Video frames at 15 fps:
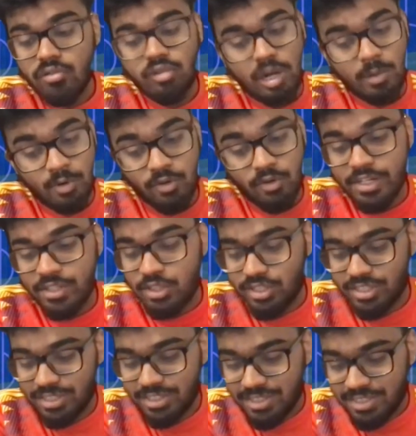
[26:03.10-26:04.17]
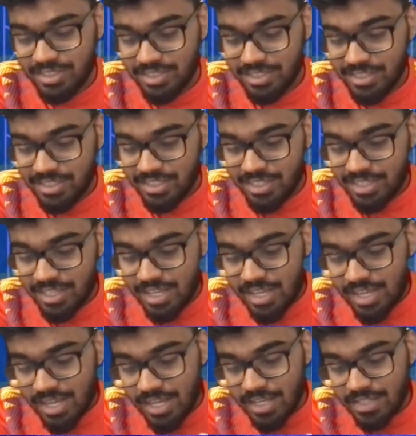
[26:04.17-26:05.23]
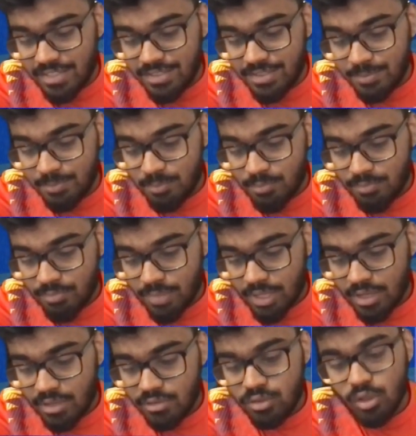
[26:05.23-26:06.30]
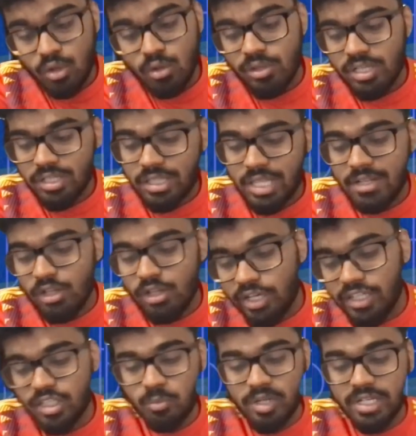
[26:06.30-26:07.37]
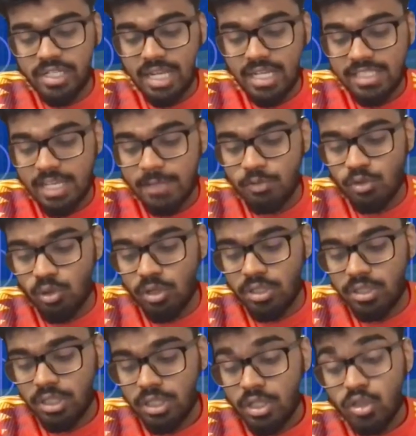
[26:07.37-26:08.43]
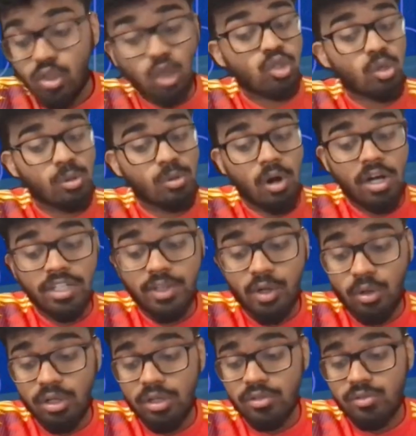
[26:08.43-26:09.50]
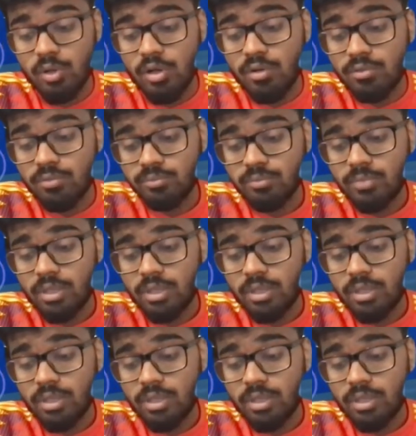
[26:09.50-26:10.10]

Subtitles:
Kramaric, and so they're looking to bring in that same squad. Josko Guardiola as well.